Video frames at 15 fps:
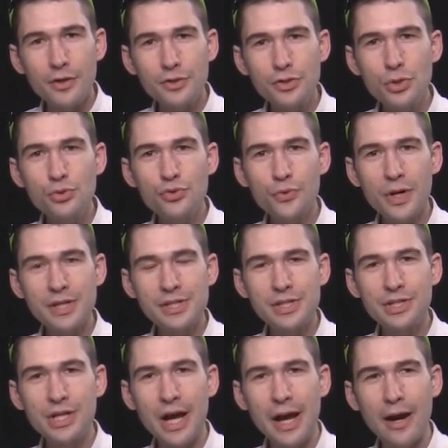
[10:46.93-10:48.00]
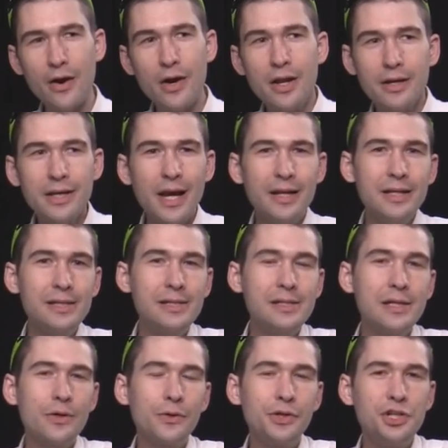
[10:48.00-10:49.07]
to dress attire. Not
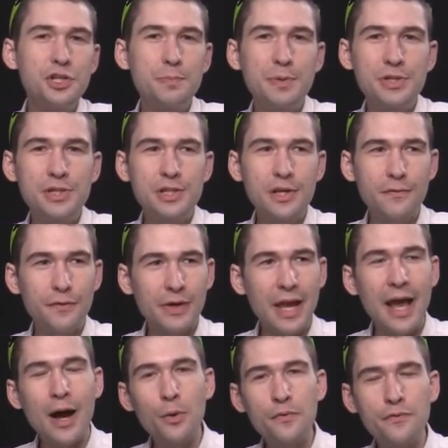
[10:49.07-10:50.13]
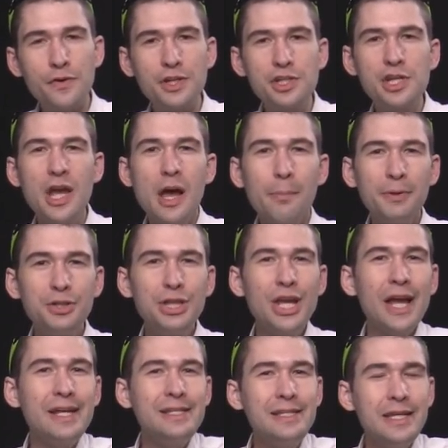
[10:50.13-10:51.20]
necessarily specific outfits, but the
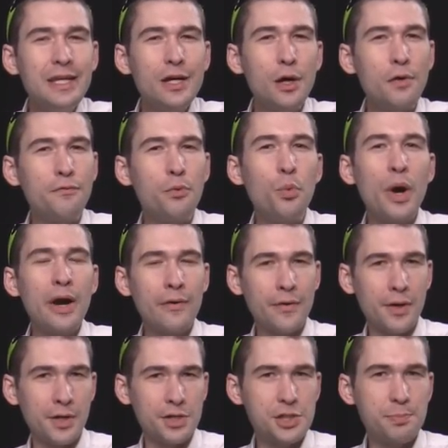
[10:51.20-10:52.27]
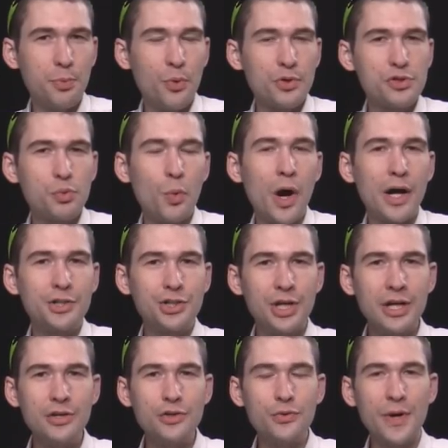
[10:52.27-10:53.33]
idea of wearing a sports watch
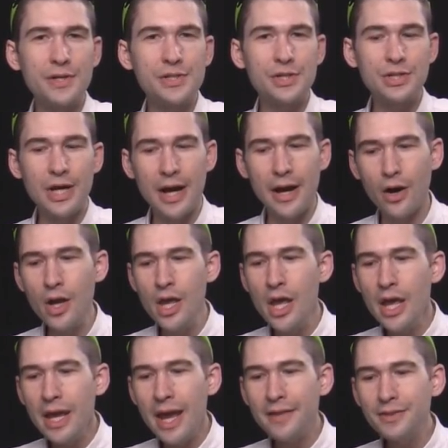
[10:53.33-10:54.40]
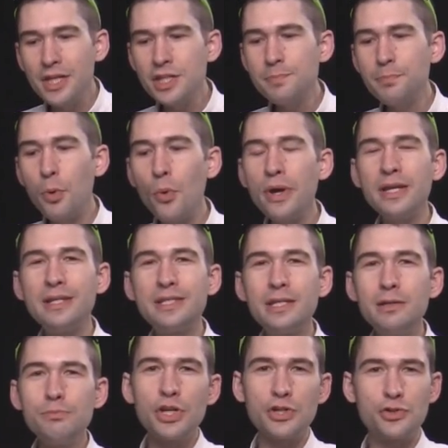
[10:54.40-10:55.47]
in dress attire. At this point, it
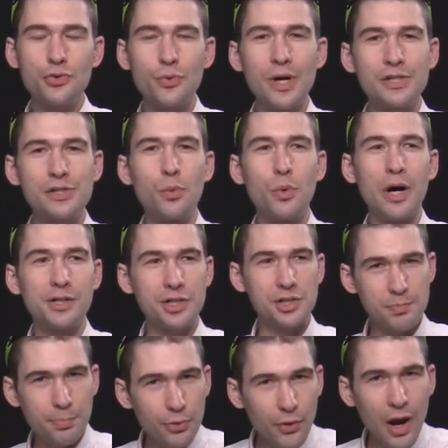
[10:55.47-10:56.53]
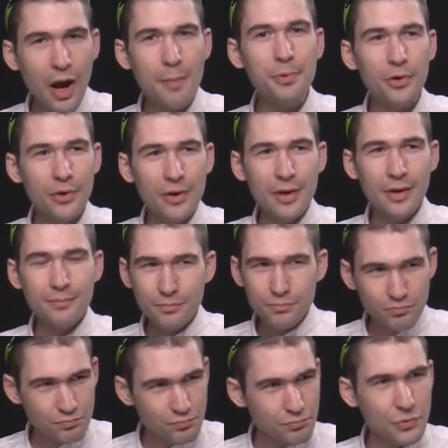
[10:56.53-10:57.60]
seems like dress watches, proper,
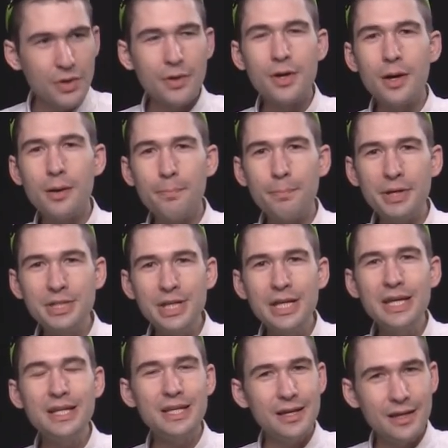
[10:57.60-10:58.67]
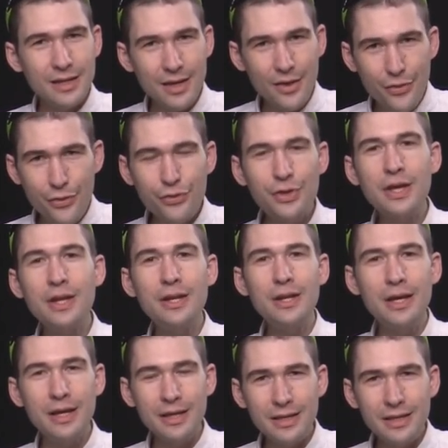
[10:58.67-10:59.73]
petite, thin,
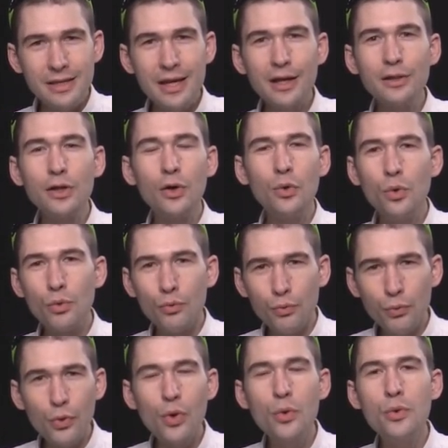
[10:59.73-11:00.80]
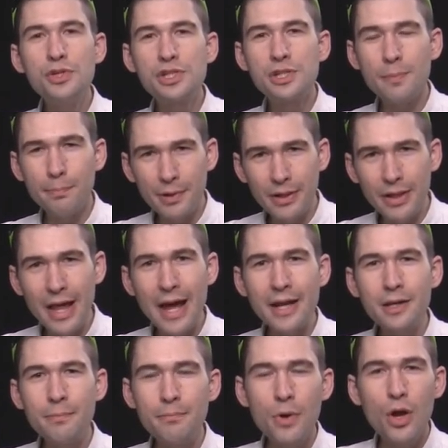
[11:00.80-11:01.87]
yellow, rose,
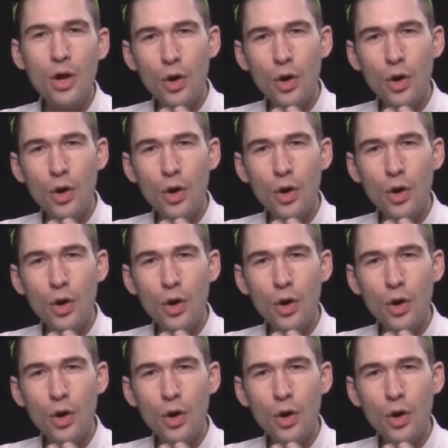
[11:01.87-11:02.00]
platinum